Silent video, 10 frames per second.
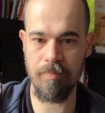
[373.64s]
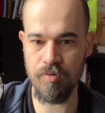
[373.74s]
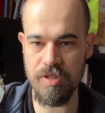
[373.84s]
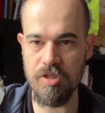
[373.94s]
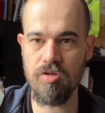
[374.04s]

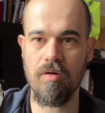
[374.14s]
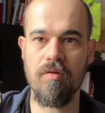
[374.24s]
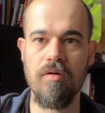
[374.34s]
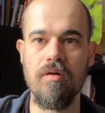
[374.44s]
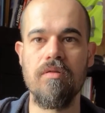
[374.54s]
position
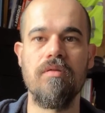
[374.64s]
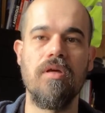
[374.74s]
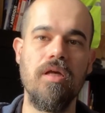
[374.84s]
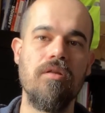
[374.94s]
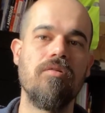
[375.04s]
on Earth
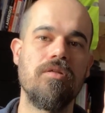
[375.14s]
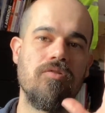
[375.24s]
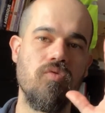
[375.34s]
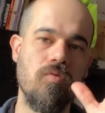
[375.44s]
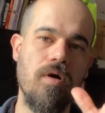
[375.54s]
in order
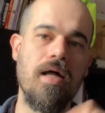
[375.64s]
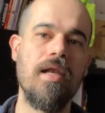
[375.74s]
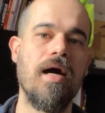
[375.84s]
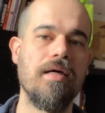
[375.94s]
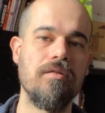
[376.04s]
to
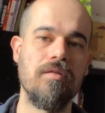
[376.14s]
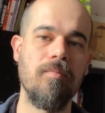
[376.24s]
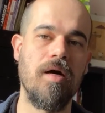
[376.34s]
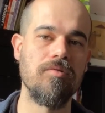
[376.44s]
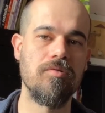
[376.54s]
align
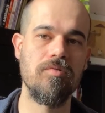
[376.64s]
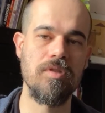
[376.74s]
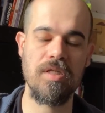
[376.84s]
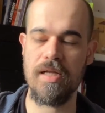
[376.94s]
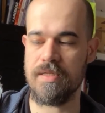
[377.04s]
the mount to
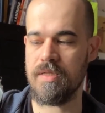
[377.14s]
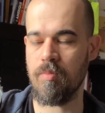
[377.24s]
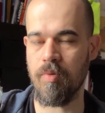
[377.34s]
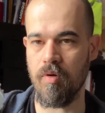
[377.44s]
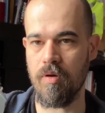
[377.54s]
the
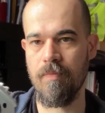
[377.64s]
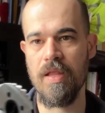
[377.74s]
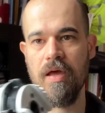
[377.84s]
celestial pole.